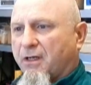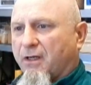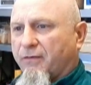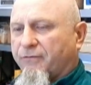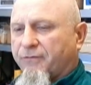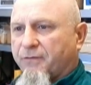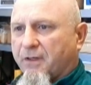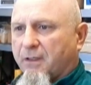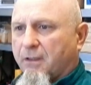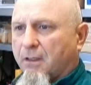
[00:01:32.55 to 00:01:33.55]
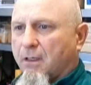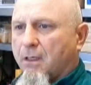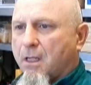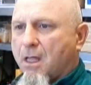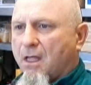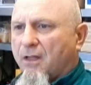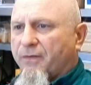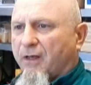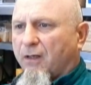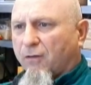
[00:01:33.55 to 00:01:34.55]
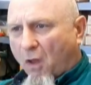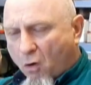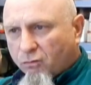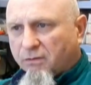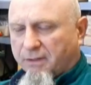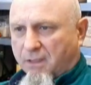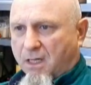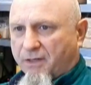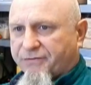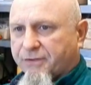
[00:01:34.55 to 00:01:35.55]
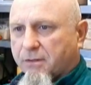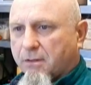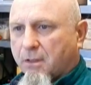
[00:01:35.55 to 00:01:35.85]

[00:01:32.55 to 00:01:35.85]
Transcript: of the loneliness